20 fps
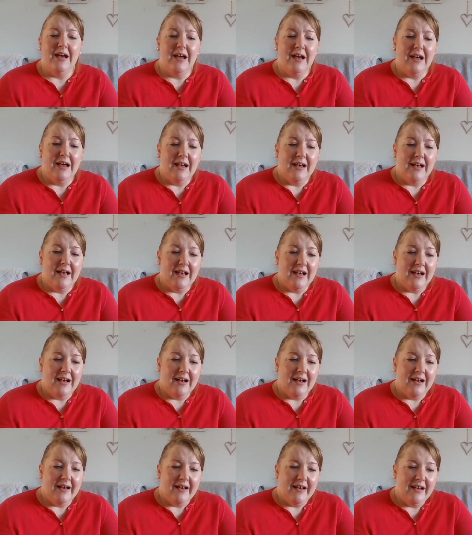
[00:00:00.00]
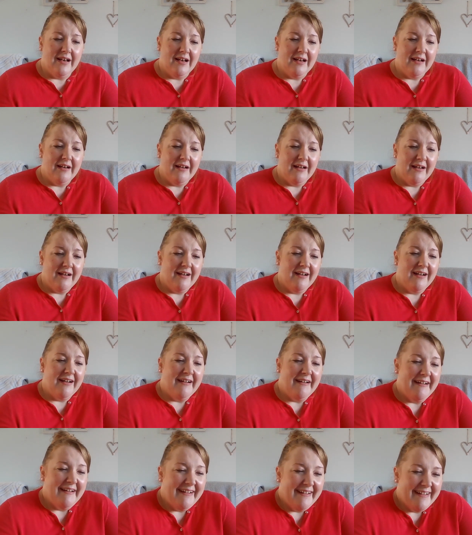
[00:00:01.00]

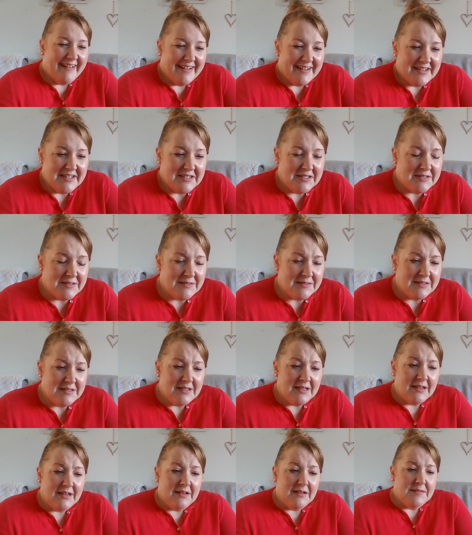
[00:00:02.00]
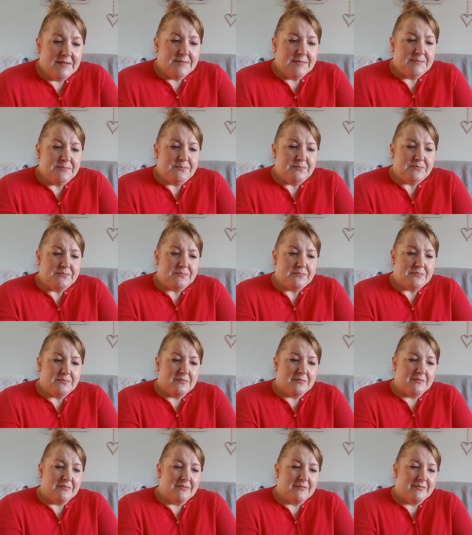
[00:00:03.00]

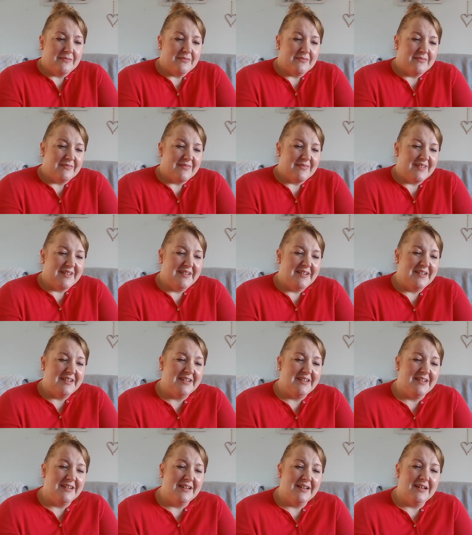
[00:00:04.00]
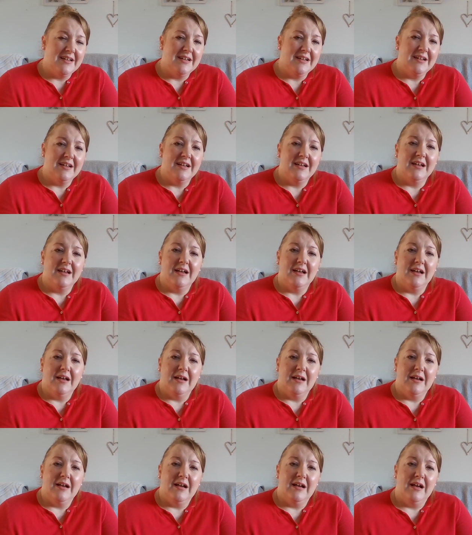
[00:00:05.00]

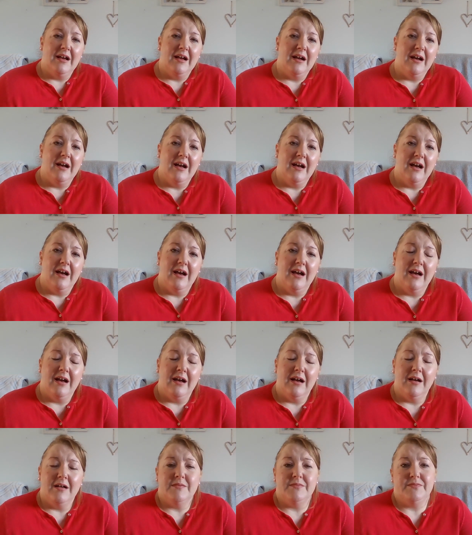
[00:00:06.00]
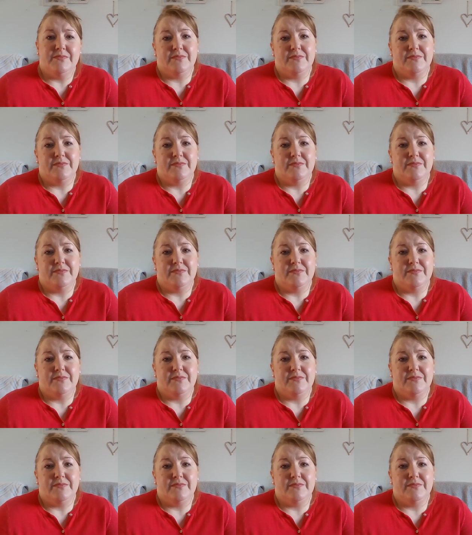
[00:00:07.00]
(silence)